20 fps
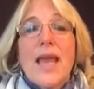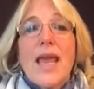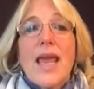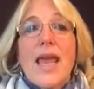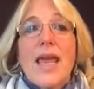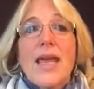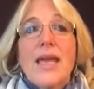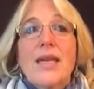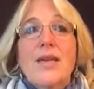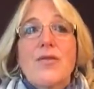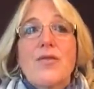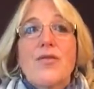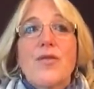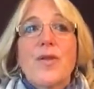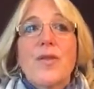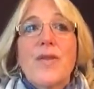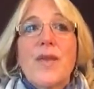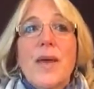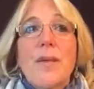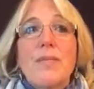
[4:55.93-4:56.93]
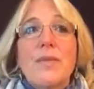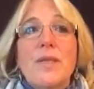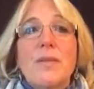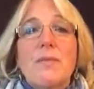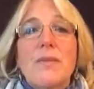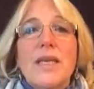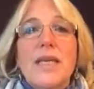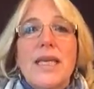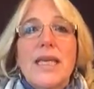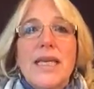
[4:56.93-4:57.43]
and for them to
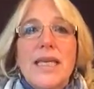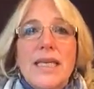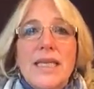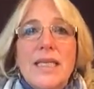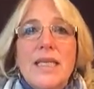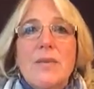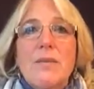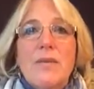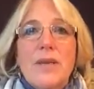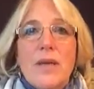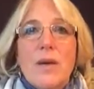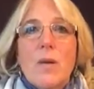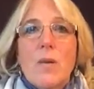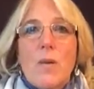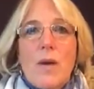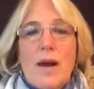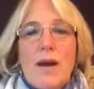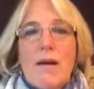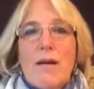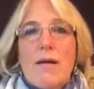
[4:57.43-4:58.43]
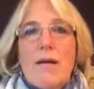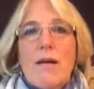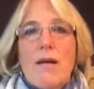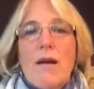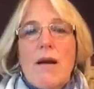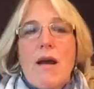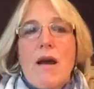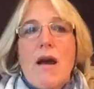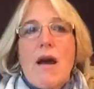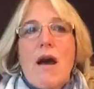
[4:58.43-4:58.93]
begin to be aware
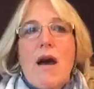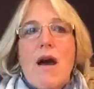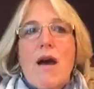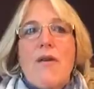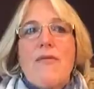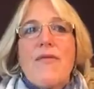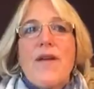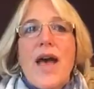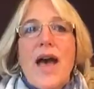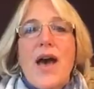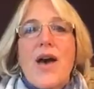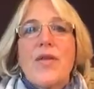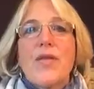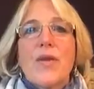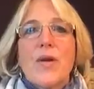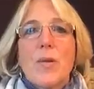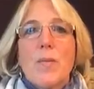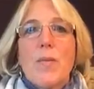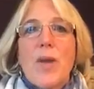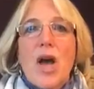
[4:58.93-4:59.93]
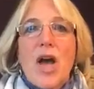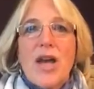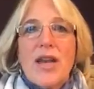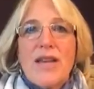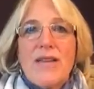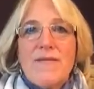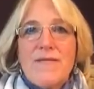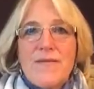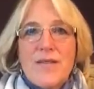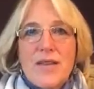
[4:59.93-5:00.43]
of how their
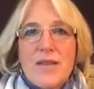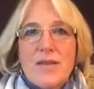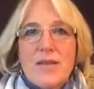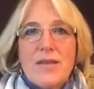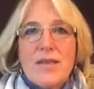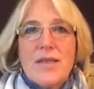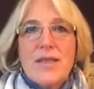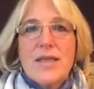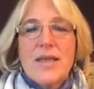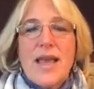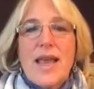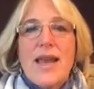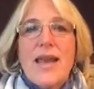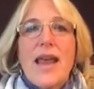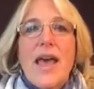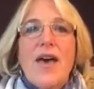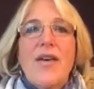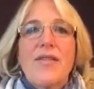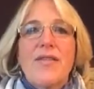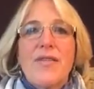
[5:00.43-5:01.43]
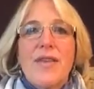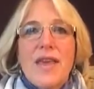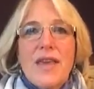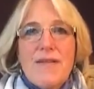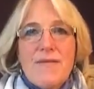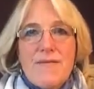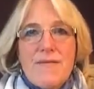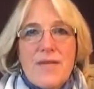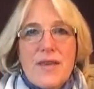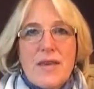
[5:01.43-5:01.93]
body feels and how
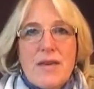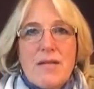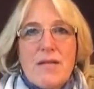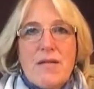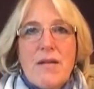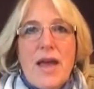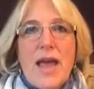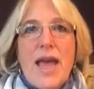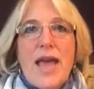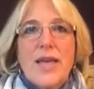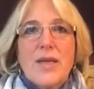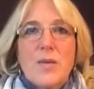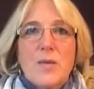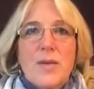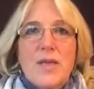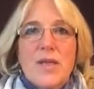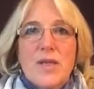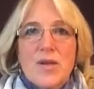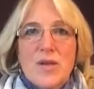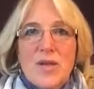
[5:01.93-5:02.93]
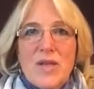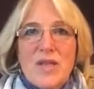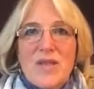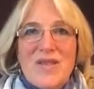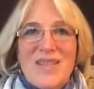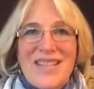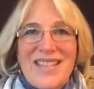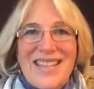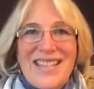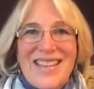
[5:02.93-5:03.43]
they feel as we start to
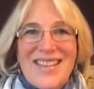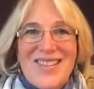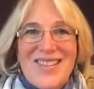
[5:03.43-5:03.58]
do these